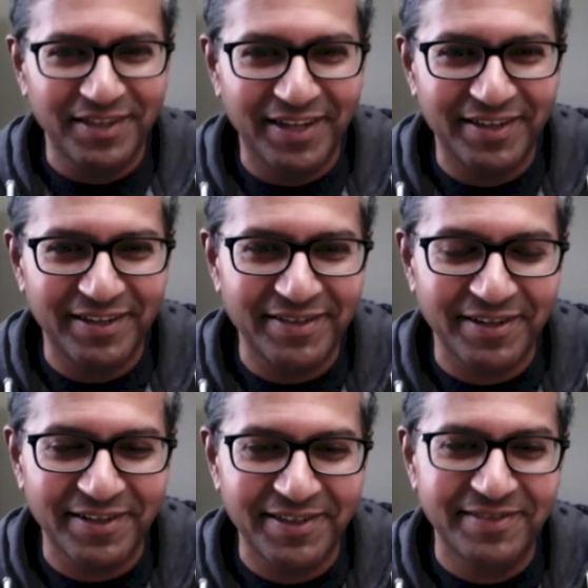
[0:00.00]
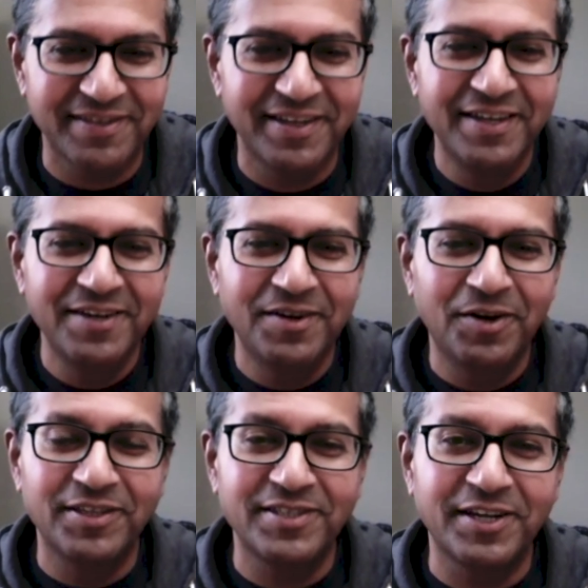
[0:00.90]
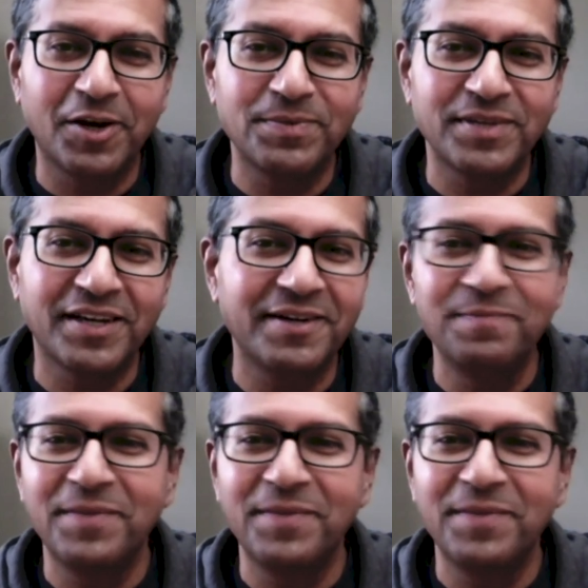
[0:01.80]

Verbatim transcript: and SREs, on the SecOps side,